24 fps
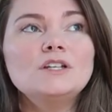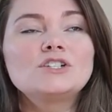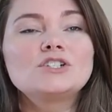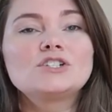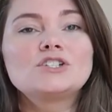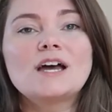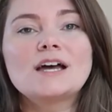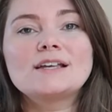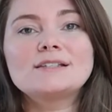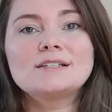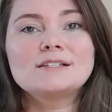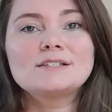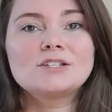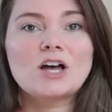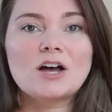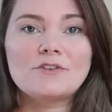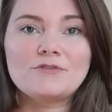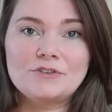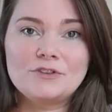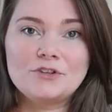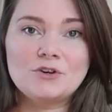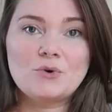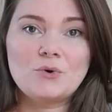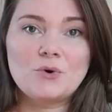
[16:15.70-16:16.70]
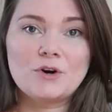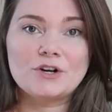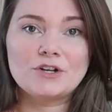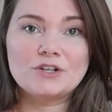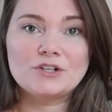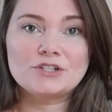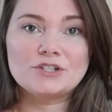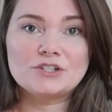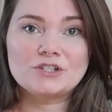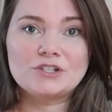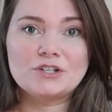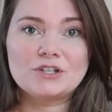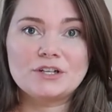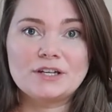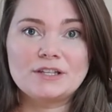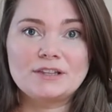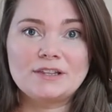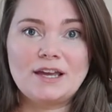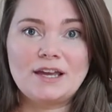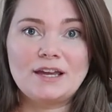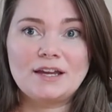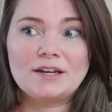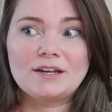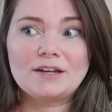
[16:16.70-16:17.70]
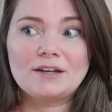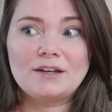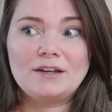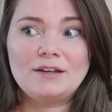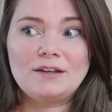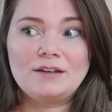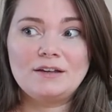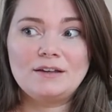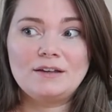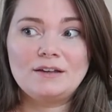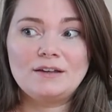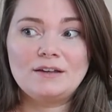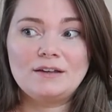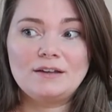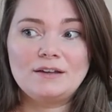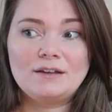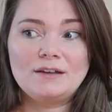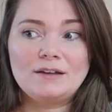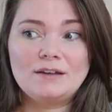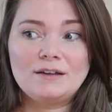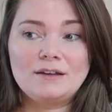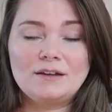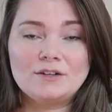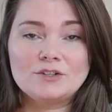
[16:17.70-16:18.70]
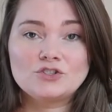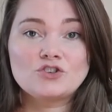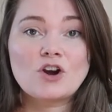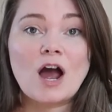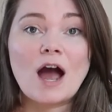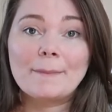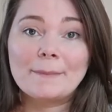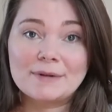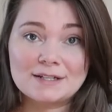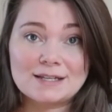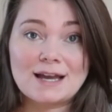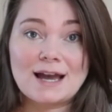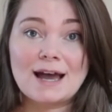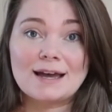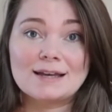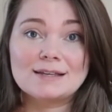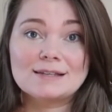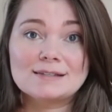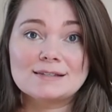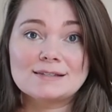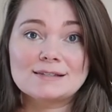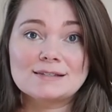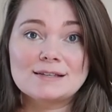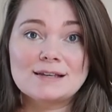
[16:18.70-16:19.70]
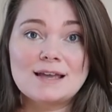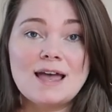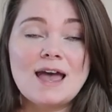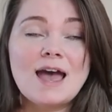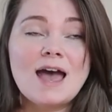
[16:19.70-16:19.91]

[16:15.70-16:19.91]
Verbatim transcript: Jesse's off in the corner just looking like traumatized.